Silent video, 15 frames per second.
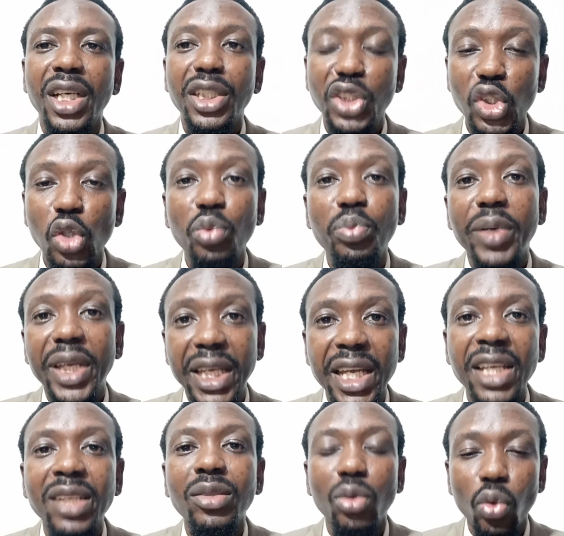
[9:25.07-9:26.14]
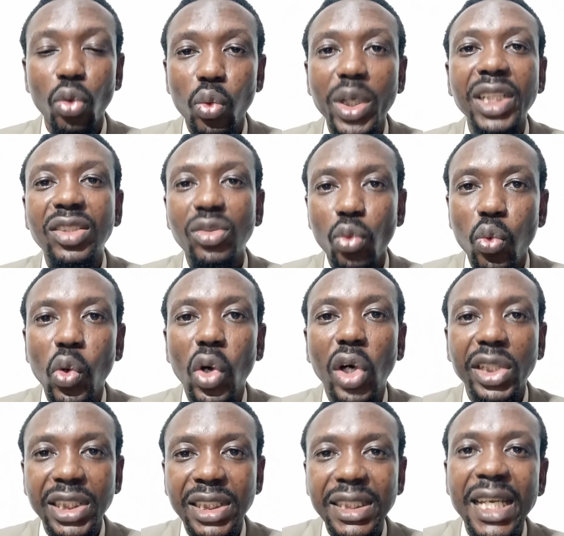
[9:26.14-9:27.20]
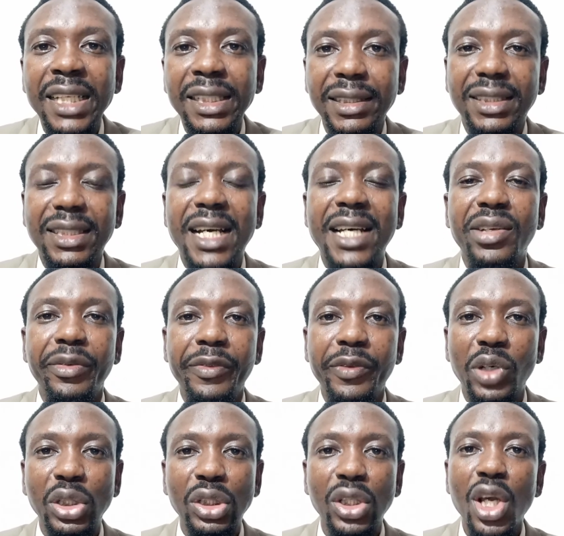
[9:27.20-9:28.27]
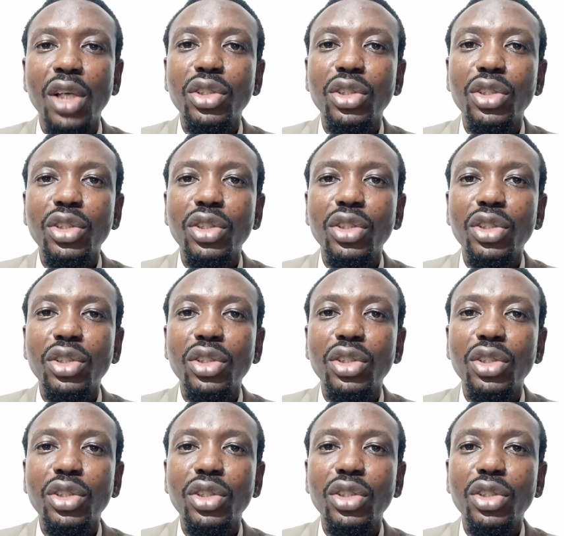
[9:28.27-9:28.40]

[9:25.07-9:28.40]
should begin with what is inside of us.